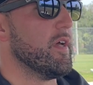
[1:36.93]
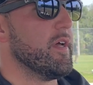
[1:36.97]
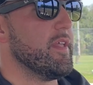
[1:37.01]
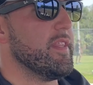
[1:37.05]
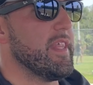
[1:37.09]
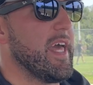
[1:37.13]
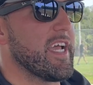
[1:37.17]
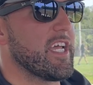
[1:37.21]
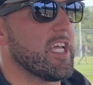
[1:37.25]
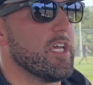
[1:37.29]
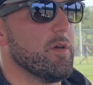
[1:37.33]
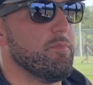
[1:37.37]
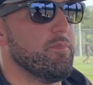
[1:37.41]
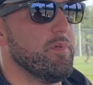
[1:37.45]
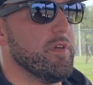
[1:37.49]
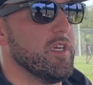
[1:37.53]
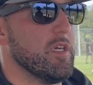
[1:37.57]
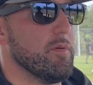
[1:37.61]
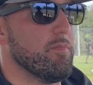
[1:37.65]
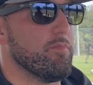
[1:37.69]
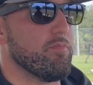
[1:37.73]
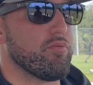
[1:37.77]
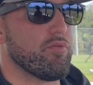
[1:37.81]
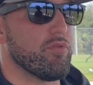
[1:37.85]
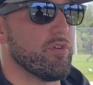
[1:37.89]
That could be
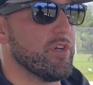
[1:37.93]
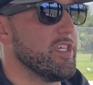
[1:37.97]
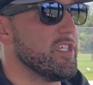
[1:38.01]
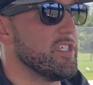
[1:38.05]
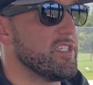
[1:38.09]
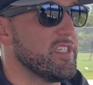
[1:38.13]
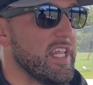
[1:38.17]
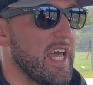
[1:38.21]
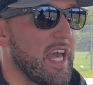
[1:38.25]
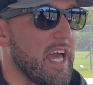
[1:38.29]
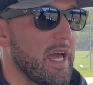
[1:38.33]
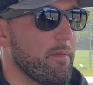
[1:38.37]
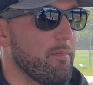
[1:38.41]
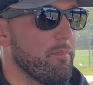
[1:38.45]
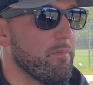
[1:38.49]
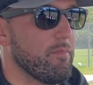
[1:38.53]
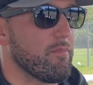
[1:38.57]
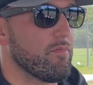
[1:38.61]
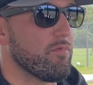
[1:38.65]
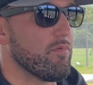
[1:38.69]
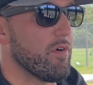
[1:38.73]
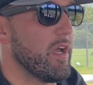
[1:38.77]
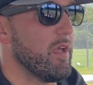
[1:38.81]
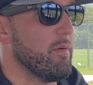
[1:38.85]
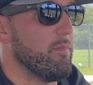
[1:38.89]
pre-snap,
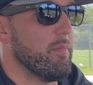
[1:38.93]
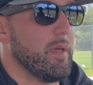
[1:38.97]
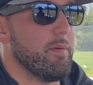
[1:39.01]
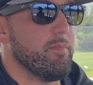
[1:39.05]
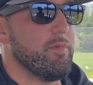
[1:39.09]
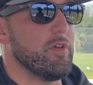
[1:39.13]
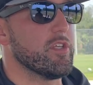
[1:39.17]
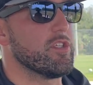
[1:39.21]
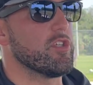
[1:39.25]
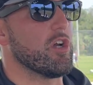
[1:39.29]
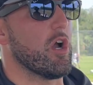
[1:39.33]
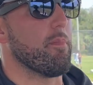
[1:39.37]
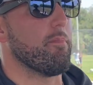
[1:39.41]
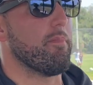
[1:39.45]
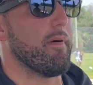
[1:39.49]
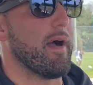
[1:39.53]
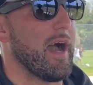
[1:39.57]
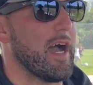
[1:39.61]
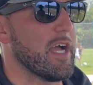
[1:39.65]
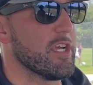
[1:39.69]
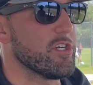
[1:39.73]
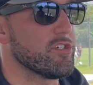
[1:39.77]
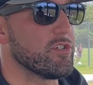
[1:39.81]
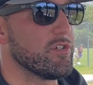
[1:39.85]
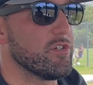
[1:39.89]
right? Maybe it's our
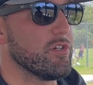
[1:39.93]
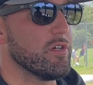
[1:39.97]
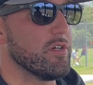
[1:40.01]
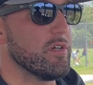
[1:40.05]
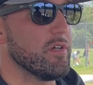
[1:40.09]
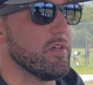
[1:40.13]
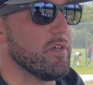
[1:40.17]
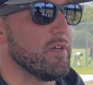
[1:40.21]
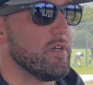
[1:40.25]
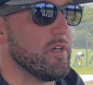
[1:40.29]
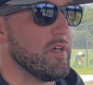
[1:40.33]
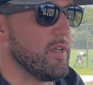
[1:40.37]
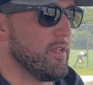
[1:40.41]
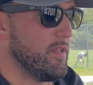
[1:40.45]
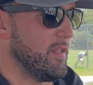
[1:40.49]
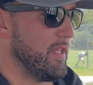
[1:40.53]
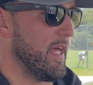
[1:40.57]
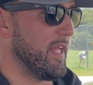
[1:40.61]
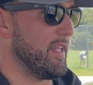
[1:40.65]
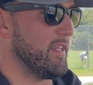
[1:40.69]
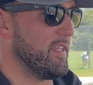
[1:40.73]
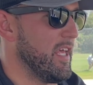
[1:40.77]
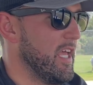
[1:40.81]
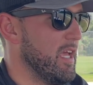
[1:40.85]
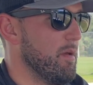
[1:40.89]
posture
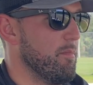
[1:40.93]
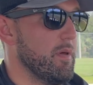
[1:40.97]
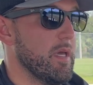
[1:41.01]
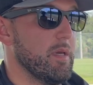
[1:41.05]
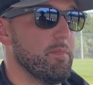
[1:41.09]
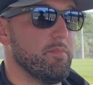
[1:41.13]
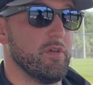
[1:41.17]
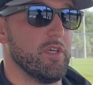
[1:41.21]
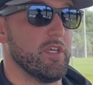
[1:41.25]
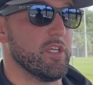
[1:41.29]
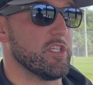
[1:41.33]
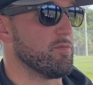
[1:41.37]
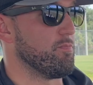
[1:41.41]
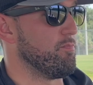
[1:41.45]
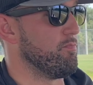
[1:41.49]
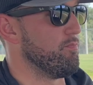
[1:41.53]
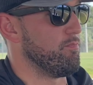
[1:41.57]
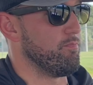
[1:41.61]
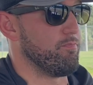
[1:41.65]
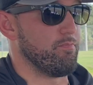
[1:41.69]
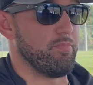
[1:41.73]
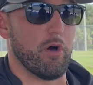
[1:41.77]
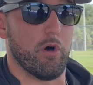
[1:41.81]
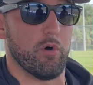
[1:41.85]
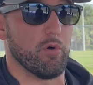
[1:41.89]
that day. Maybe it's
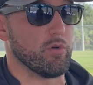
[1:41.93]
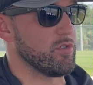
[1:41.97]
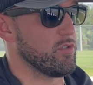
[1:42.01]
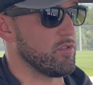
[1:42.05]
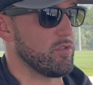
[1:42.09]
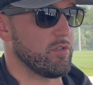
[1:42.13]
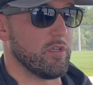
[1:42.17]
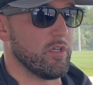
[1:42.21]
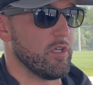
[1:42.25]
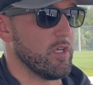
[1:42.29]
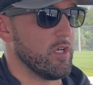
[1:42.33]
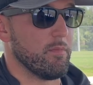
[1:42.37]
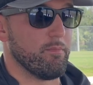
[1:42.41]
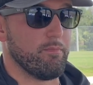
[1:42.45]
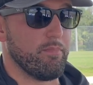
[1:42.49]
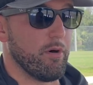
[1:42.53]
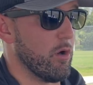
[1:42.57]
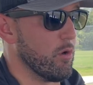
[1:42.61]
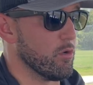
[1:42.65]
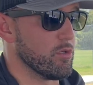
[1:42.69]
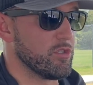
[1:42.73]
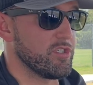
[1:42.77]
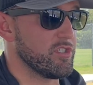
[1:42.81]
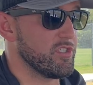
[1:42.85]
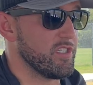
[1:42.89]
post
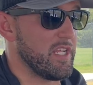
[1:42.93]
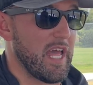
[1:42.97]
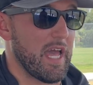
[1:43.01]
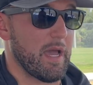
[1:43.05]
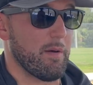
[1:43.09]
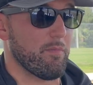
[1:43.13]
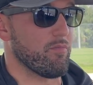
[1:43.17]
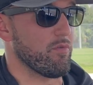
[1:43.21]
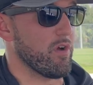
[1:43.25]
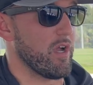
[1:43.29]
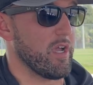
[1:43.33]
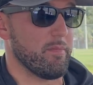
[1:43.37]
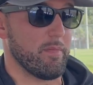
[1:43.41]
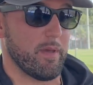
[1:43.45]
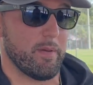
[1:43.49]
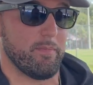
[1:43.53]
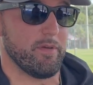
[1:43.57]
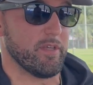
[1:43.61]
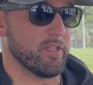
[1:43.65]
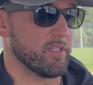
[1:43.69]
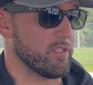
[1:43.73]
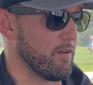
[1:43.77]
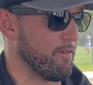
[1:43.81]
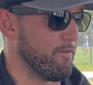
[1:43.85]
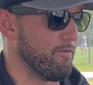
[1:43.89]
snap, right? Maybe
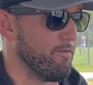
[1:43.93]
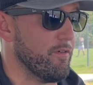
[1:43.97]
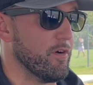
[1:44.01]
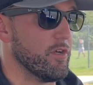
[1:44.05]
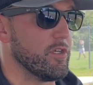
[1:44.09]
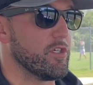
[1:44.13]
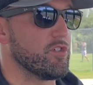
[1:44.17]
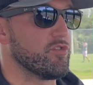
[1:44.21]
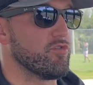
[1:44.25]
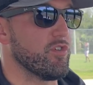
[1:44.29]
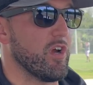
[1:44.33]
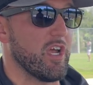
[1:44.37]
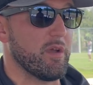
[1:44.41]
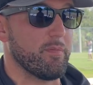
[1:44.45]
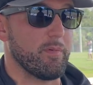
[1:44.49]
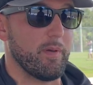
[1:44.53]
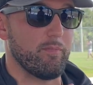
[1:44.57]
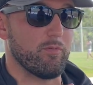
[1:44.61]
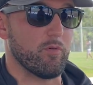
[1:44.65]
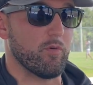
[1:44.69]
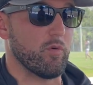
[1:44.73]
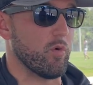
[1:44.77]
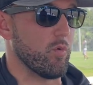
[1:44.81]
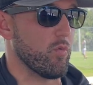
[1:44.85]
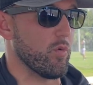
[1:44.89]
it's a foot strike. Maybe
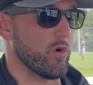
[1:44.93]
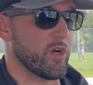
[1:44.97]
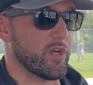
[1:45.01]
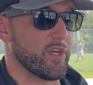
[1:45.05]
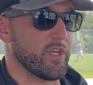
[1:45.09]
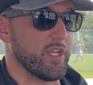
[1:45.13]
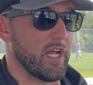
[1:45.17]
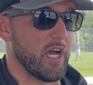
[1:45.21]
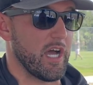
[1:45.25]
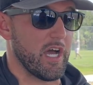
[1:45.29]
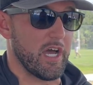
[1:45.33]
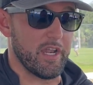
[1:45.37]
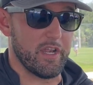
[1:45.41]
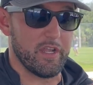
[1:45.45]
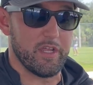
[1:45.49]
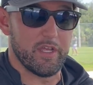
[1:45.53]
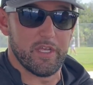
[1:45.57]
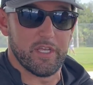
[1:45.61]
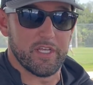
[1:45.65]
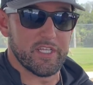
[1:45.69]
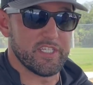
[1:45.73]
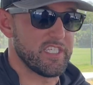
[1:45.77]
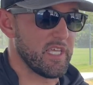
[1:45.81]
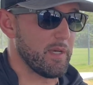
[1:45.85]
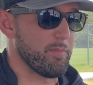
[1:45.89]
we're working on
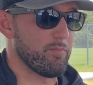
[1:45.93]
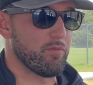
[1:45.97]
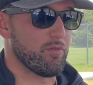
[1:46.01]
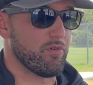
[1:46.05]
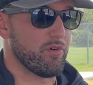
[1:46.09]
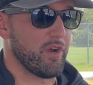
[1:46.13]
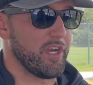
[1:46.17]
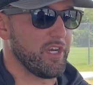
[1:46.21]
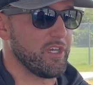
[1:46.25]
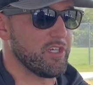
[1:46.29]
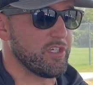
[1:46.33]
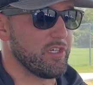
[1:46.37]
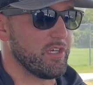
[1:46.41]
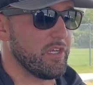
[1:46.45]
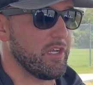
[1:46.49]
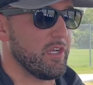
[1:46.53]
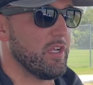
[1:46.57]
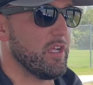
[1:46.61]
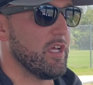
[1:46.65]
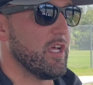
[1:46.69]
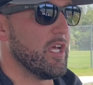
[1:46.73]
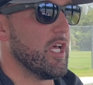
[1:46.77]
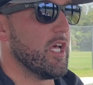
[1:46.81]
separation.